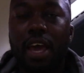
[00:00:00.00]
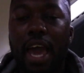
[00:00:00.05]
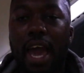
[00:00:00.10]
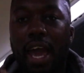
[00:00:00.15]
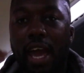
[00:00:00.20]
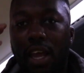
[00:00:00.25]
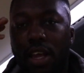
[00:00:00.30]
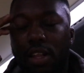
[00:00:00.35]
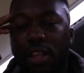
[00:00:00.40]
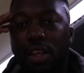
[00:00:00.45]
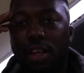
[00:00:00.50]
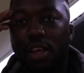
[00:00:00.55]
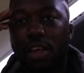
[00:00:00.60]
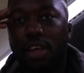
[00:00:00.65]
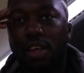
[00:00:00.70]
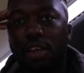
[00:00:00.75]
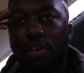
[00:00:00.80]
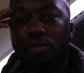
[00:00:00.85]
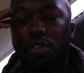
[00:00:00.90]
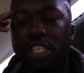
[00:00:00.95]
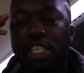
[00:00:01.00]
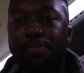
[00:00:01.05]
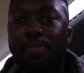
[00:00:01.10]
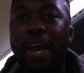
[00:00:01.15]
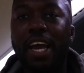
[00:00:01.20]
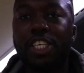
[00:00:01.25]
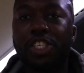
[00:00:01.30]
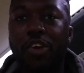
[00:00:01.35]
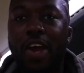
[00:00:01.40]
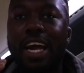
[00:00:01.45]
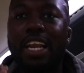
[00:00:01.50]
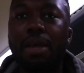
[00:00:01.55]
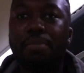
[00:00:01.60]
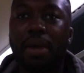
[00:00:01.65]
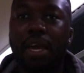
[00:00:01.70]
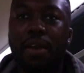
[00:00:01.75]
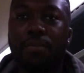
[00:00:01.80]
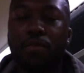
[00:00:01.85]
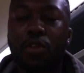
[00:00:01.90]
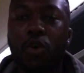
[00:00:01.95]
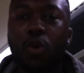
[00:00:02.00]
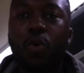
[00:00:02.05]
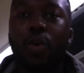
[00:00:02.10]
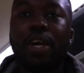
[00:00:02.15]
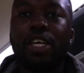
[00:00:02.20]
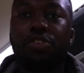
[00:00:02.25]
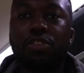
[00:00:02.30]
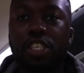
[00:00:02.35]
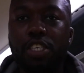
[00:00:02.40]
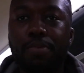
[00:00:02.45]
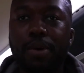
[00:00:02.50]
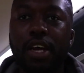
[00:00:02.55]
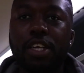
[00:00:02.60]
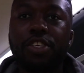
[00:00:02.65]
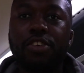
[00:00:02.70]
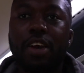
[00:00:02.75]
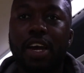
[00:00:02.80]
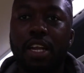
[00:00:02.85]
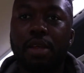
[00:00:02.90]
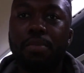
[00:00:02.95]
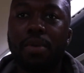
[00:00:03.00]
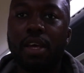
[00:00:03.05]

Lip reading: Hey, respect your enemy. Always respect your enemy.